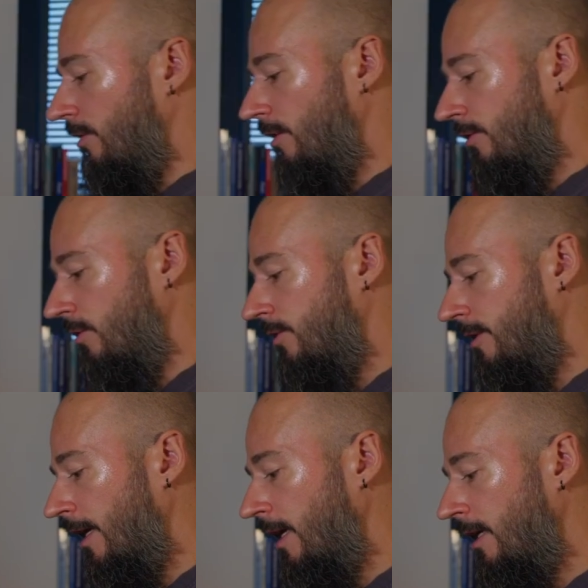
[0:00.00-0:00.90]
is to
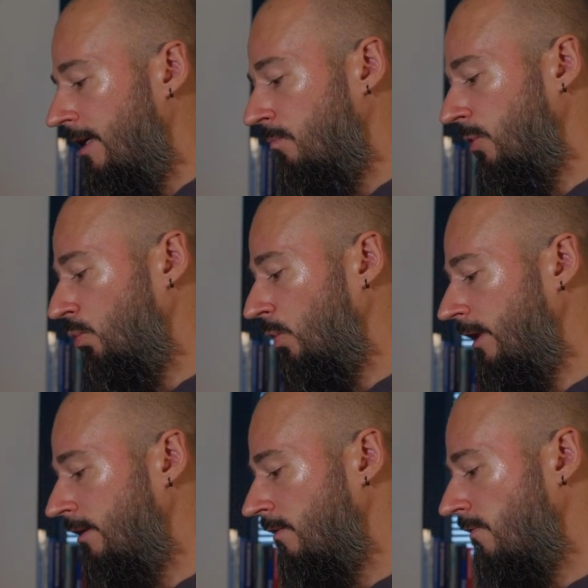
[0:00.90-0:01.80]
stay
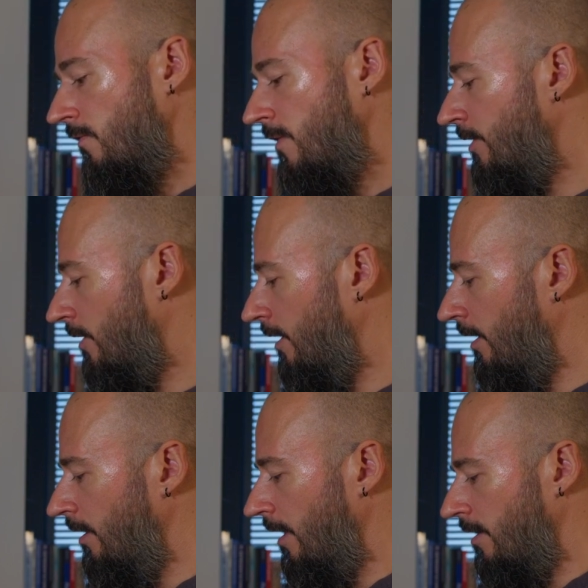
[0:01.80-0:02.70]
between this
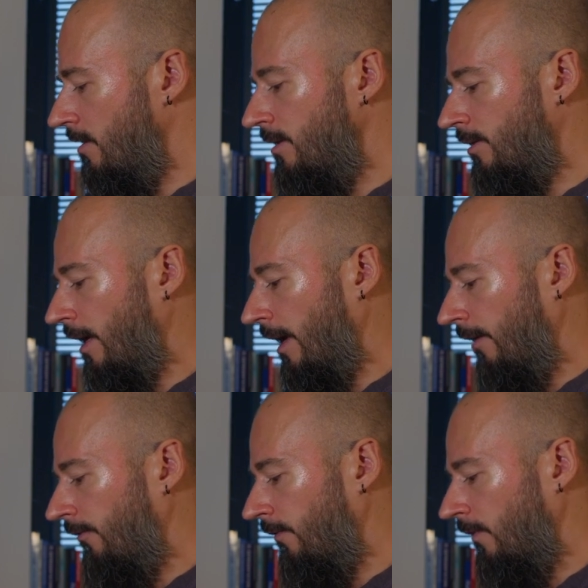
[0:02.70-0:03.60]
E and this
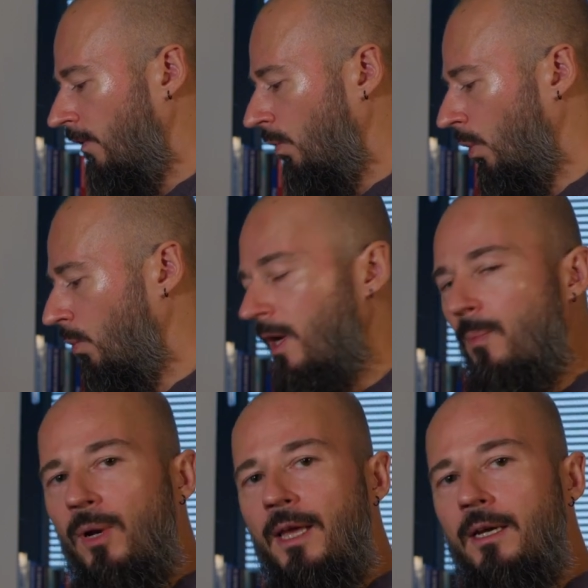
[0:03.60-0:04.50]
F when we are
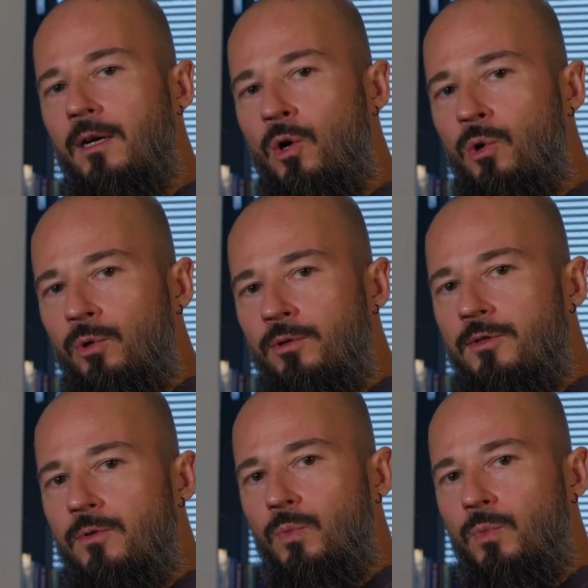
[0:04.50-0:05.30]
playing our chords,